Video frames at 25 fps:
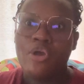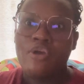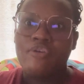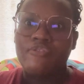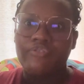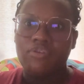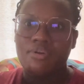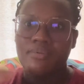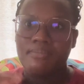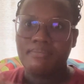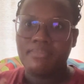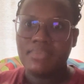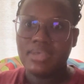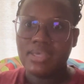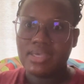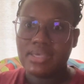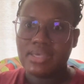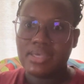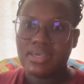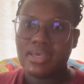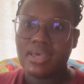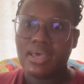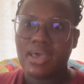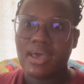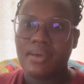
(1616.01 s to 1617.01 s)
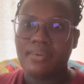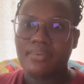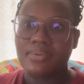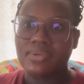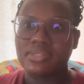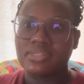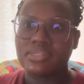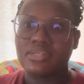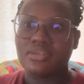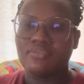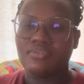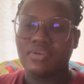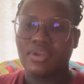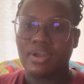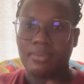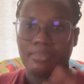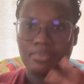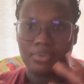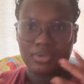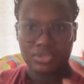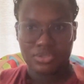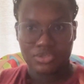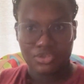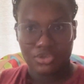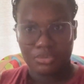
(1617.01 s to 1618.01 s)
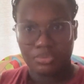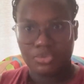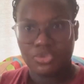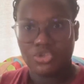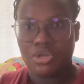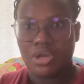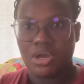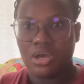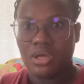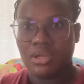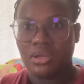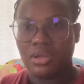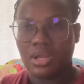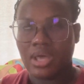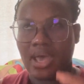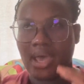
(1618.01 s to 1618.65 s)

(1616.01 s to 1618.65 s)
For me, I was given a prescription.